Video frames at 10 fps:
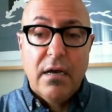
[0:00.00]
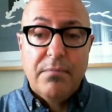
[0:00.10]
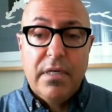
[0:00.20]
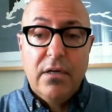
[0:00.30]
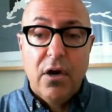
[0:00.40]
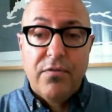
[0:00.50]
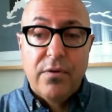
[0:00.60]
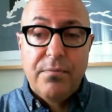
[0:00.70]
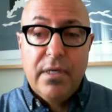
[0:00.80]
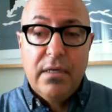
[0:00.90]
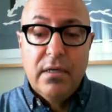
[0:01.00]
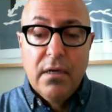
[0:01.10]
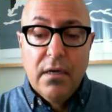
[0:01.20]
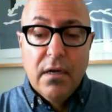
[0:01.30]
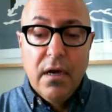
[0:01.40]
he offered me
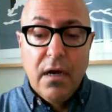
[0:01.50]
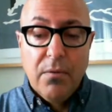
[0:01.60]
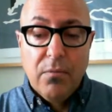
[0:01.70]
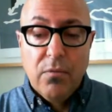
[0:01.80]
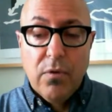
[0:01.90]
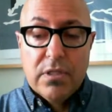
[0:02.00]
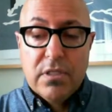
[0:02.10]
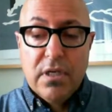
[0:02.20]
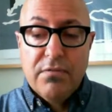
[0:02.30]
was the